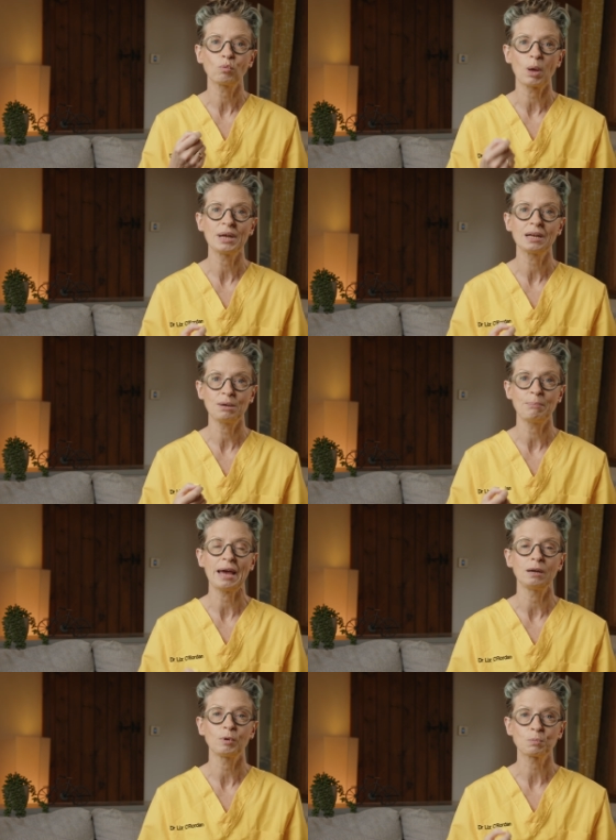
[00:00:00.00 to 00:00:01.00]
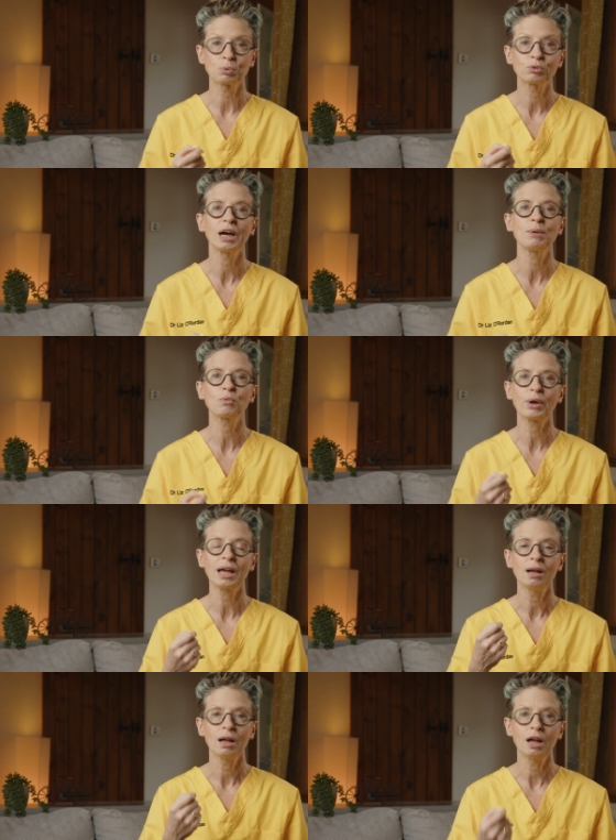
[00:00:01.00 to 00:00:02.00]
women and men with primary